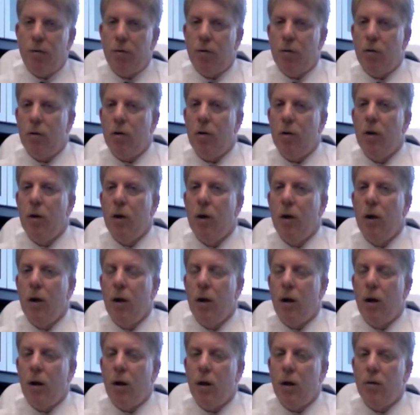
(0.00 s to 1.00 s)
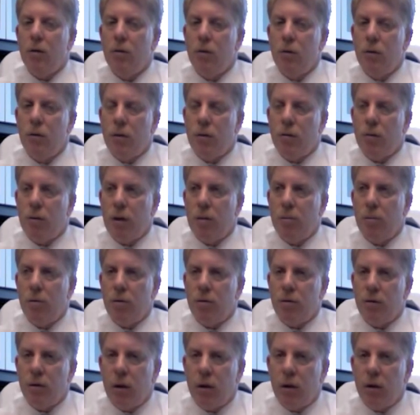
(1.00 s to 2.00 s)
for 2 to
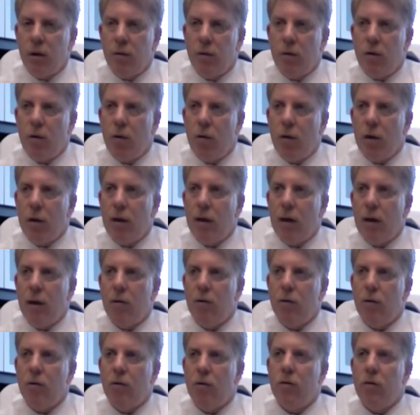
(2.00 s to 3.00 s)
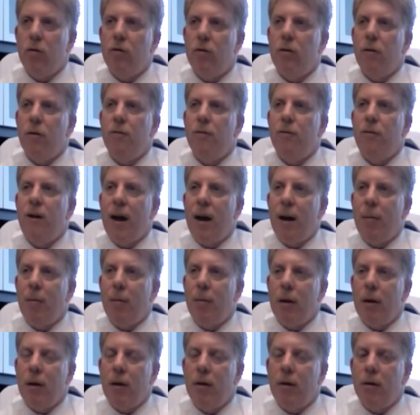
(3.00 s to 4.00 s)
3% of colon cancers. This is a
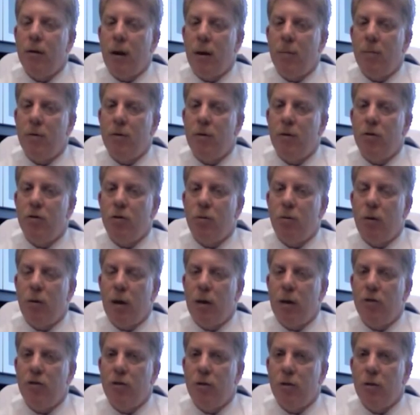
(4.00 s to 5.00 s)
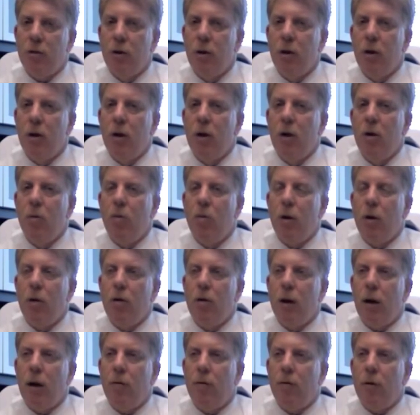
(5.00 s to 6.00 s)
family type situation where
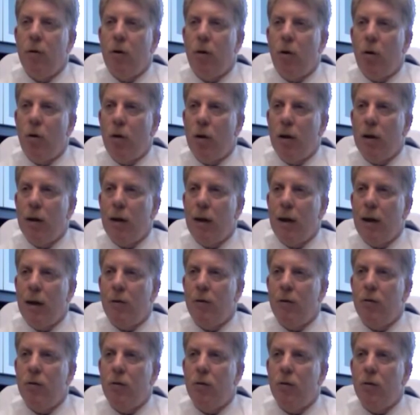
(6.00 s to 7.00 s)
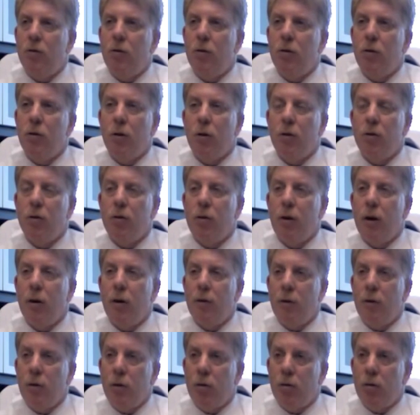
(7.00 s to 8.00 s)
you have colon cancers. You can also
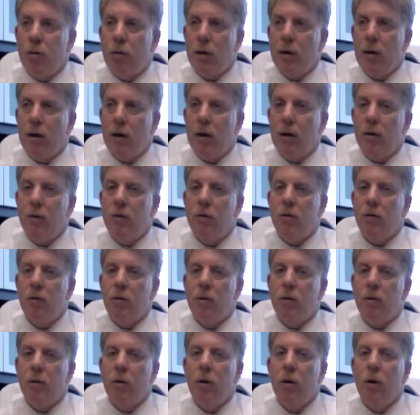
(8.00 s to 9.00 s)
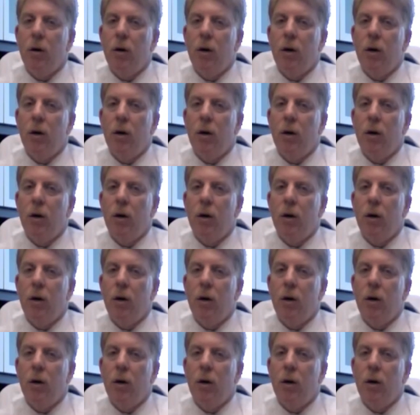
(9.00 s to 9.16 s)
have uterine cancer,